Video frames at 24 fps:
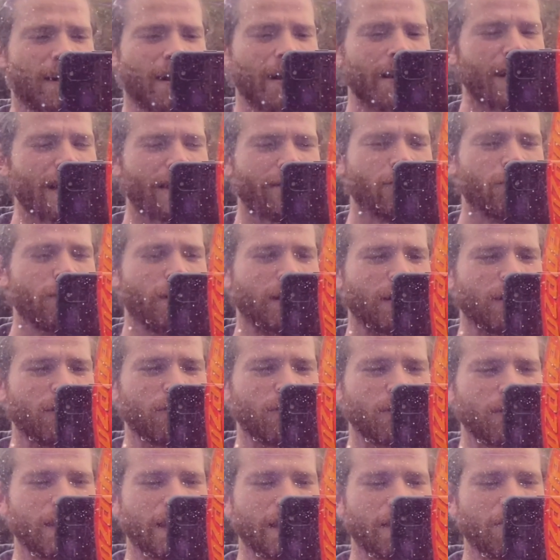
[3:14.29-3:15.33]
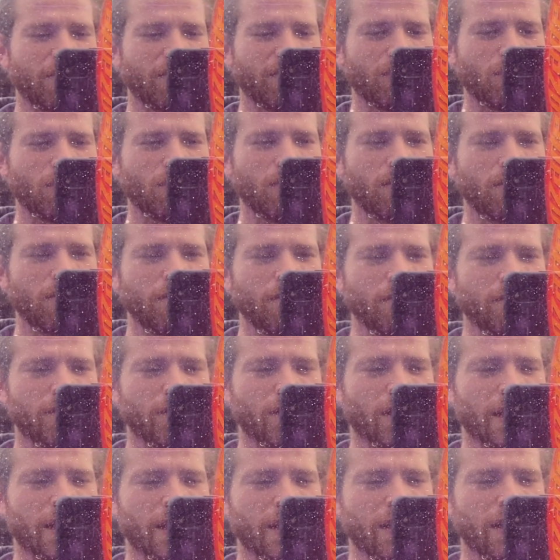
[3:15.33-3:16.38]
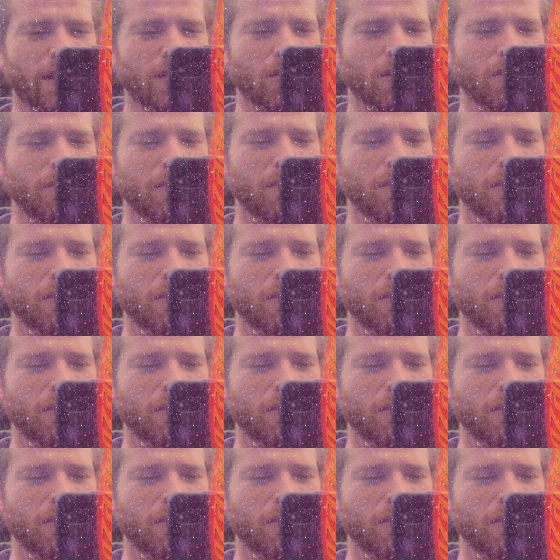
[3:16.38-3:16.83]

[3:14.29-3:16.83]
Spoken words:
I never drank Lucozade before starting a Nutjob,